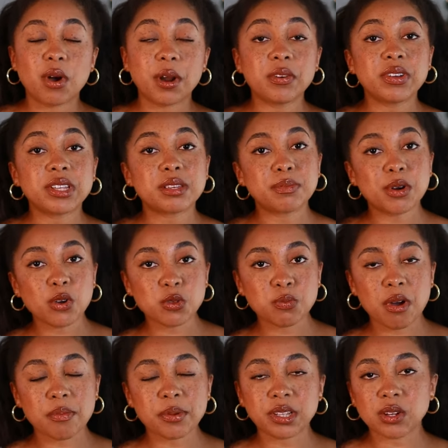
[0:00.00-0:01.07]
One of its
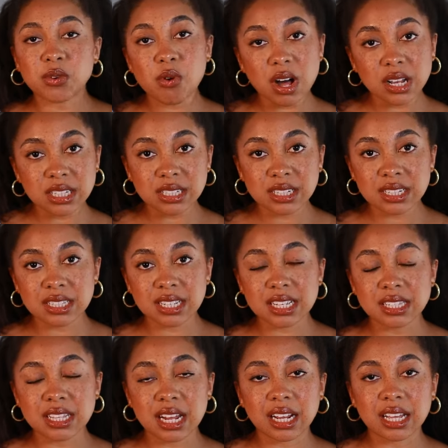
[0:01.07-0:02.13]
most popular qualities
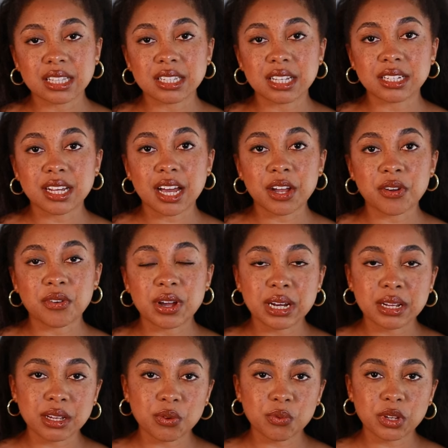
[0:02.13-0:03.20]
is that it's a
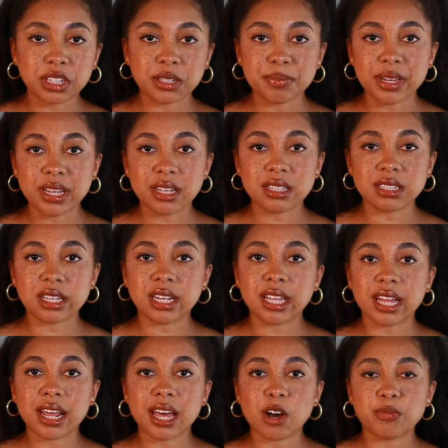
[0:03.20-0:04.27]
diuretic, which means it
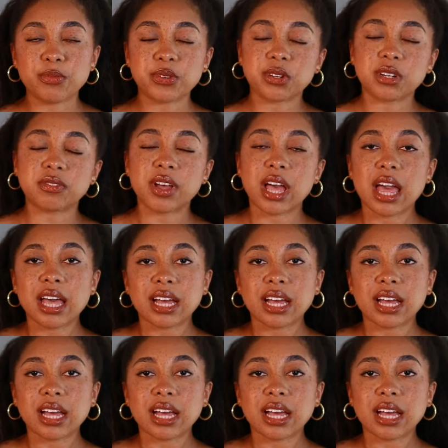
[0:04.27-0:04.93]
can help sort of